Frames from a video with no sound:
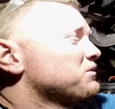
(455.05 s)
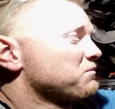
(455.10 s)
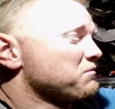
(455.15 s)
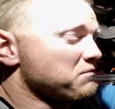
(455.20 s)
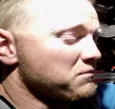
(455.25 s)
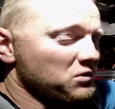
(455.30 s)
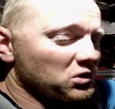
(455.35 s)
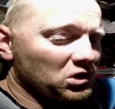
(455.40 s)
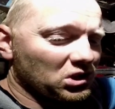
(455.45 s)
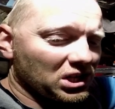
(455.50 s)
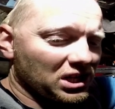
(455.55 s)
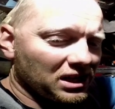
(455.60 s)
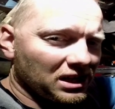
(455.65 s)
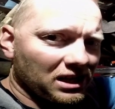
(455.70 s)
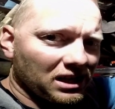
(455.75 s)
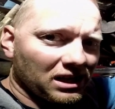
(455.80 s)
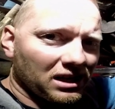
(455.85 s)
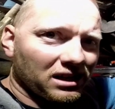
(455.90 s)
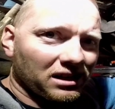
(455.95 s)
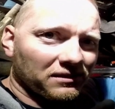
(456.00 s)

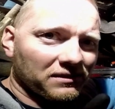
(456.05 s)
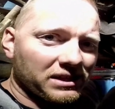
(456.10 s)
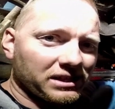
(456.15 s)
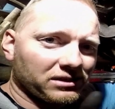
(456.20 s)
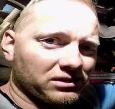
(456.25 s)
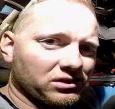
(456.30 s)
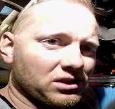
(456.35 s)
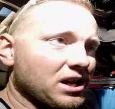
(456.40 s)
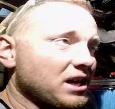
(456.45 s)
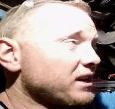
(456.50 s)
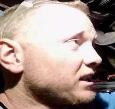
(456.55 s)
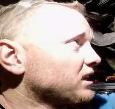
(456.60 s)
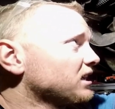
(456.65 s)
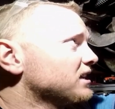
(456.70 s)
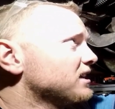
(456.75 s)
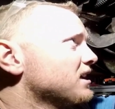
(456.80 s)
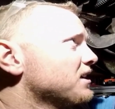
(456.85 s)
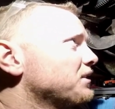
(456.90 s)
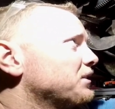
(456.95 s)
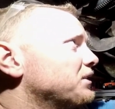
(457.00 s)
machining, like slotting
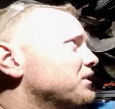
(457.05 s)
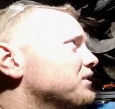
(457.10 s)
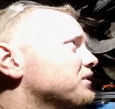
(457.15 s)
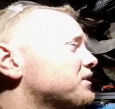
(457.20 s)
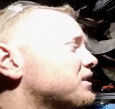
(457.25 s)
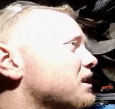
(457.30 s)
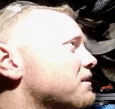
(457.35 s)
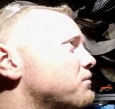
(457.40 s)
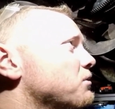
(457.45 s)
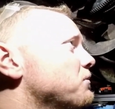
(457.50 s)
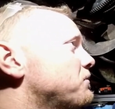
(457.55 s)
another couple